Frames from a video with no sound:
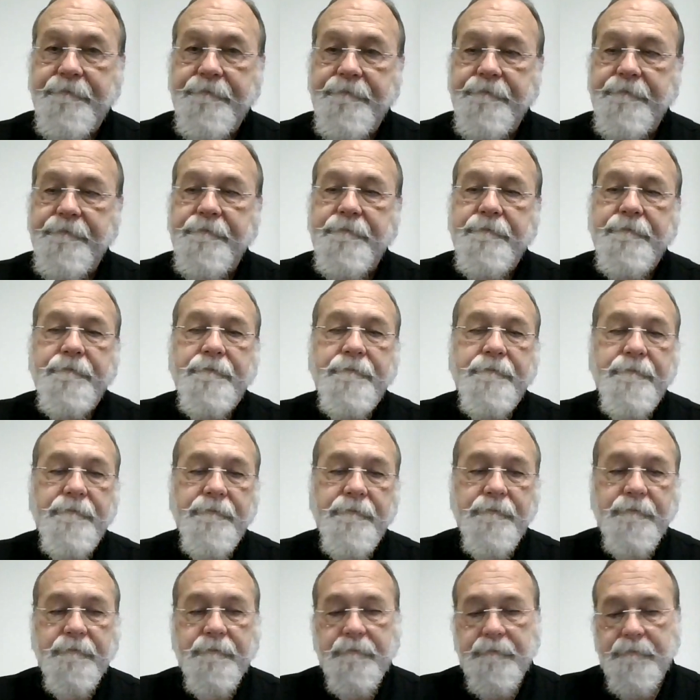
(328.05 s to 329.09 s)

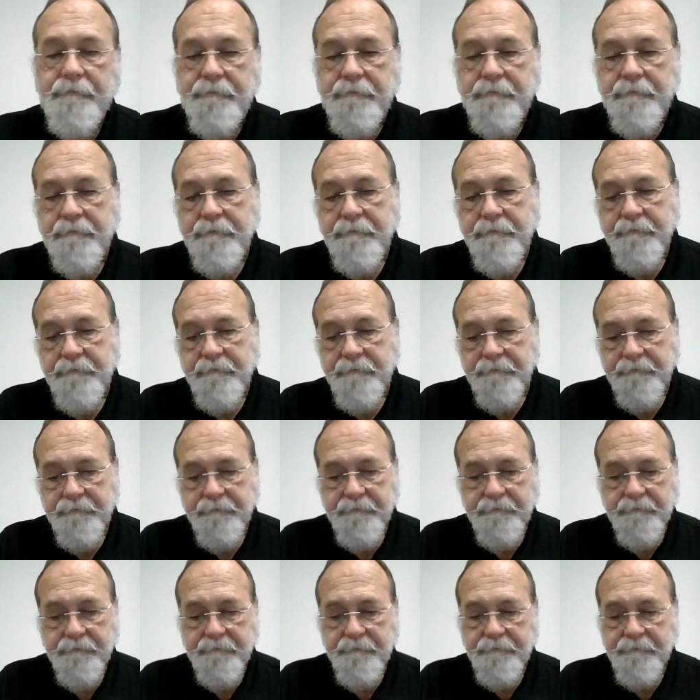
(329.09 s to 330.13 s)

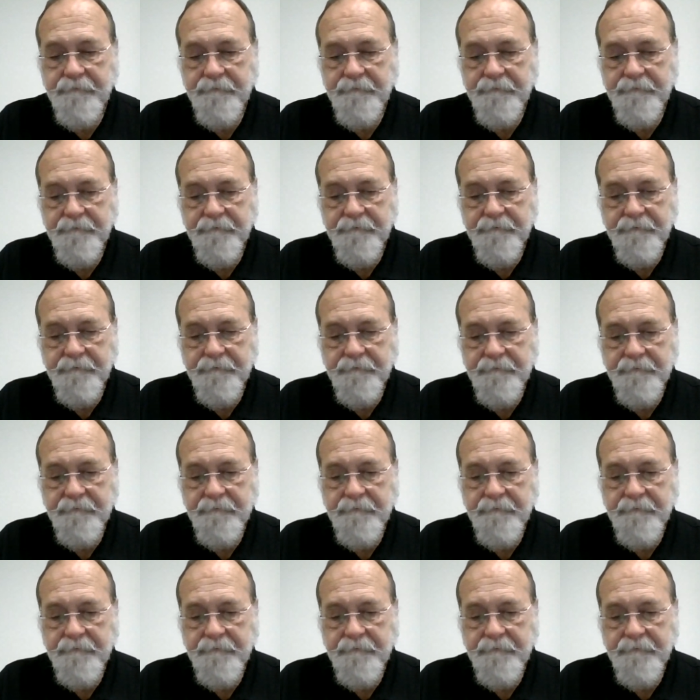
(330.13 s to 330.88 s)
(no one is talking)